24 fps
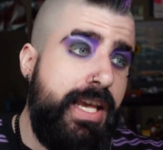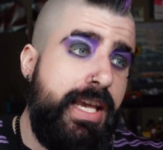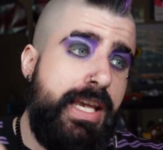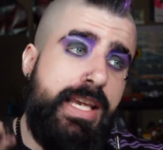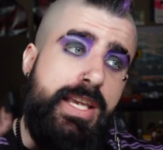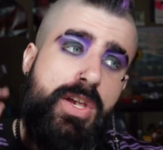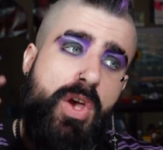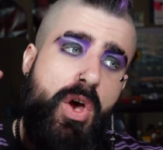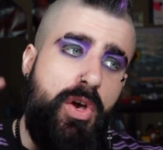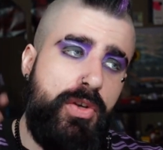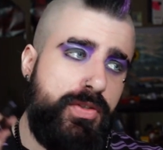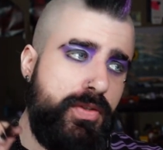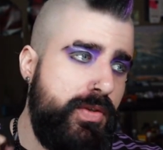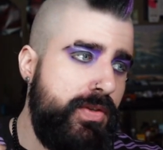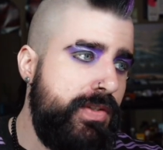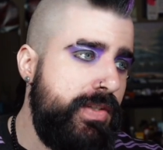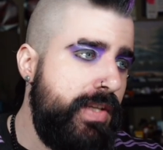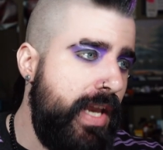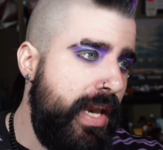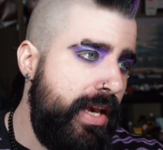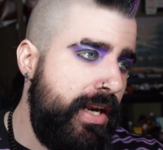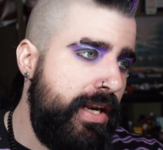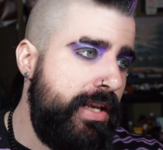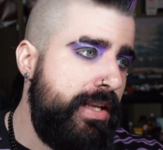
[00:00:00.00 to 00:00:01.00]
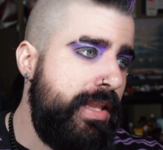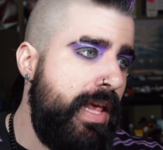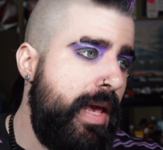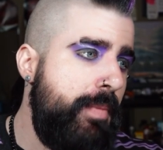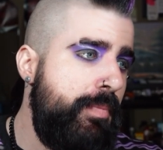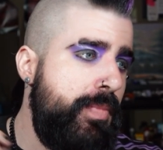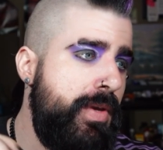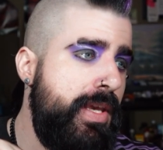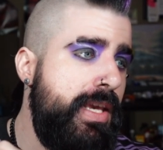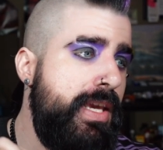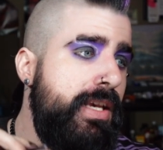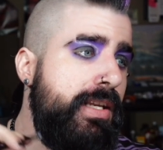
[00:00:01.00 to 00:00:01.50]
He also stated
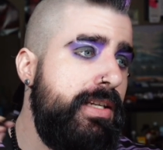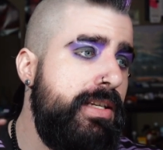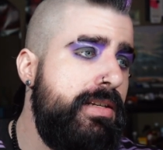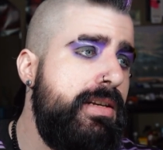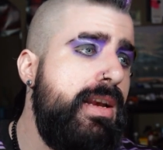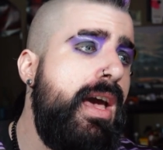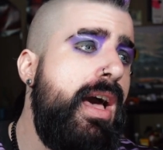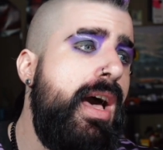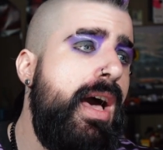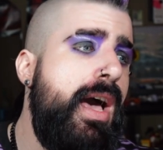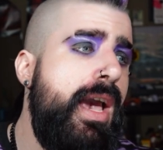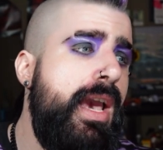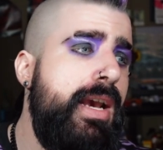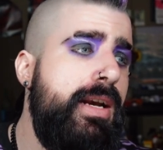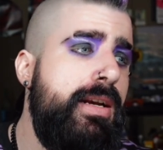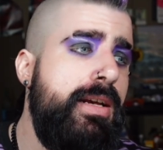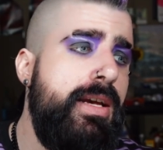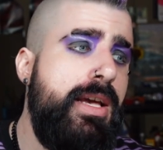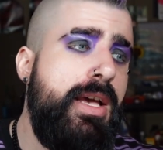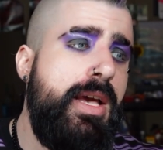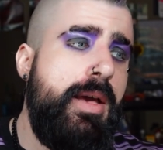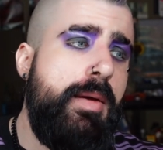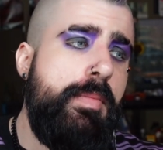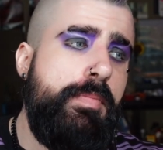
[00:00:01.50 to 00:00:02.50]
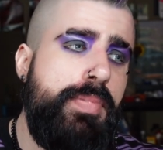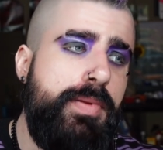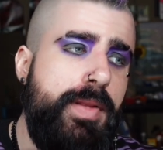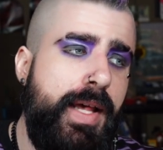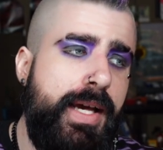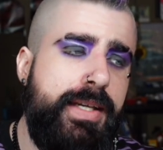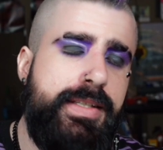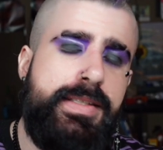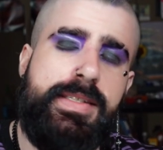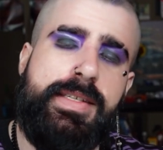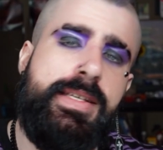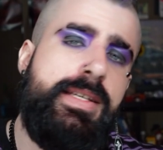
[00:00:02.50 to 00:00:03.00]
that being denied
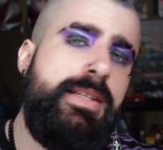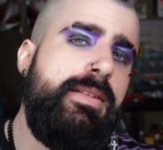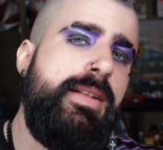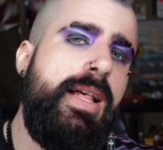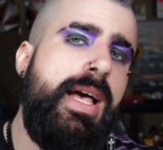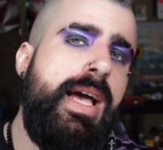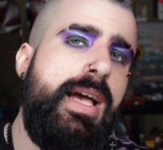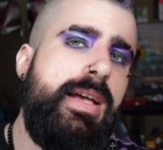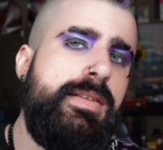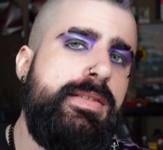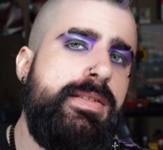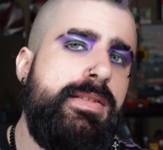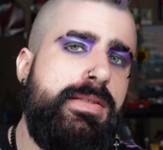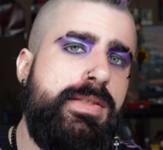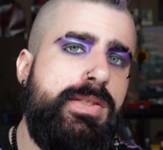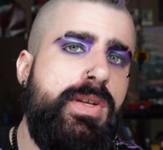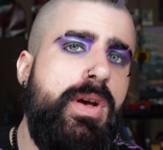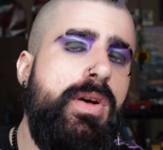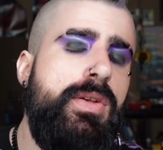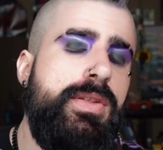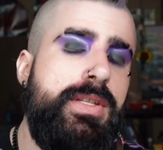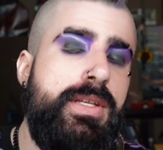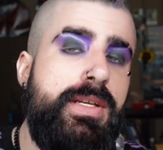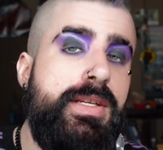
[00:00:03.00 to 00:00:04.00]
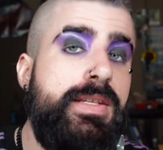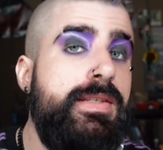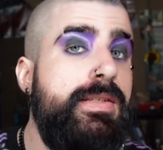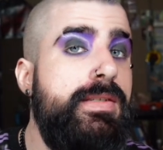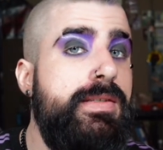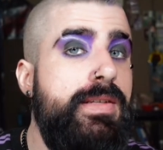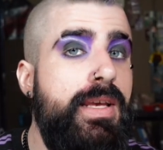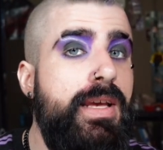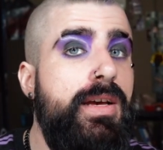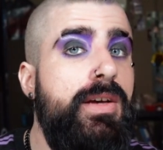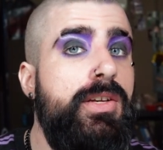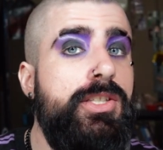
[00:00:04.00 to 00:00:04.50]
plexiglass installed in a
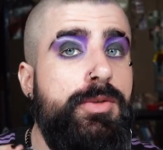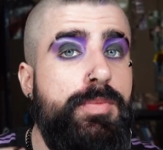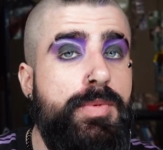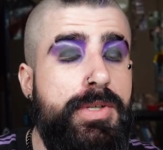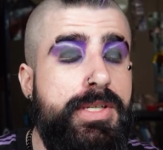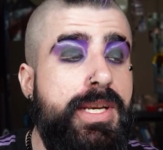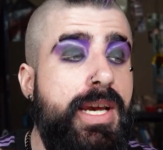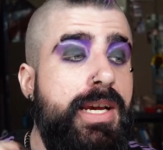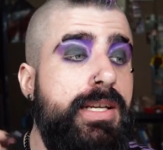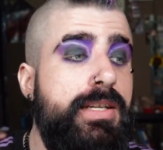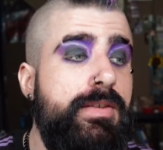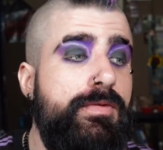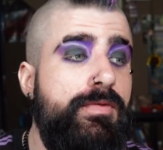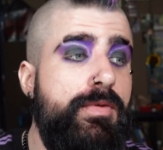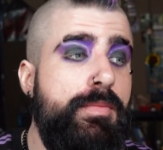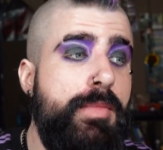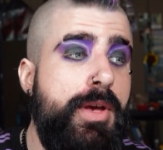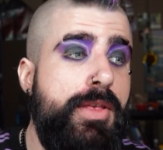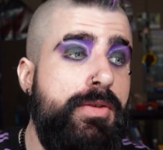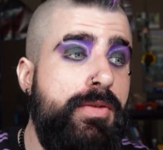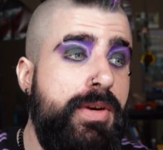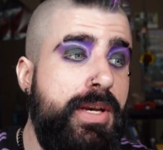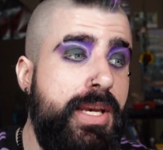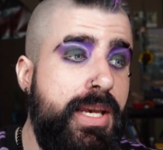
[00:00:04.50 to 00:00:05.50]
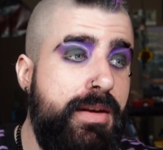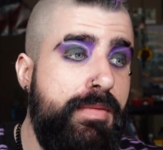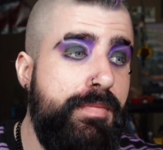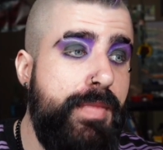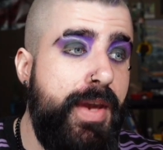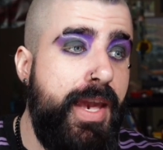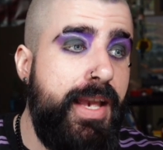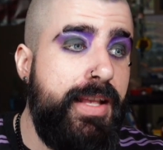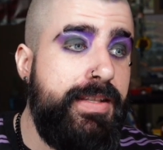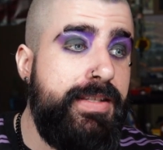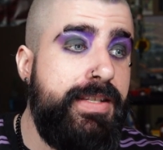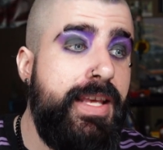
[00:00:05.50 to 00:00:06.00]
cell to protect him from other
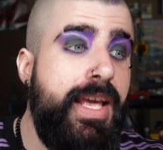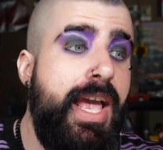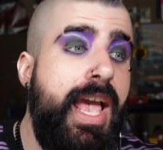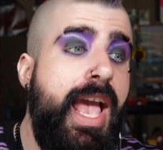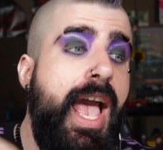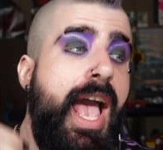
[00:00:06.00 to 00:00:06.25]
inmates,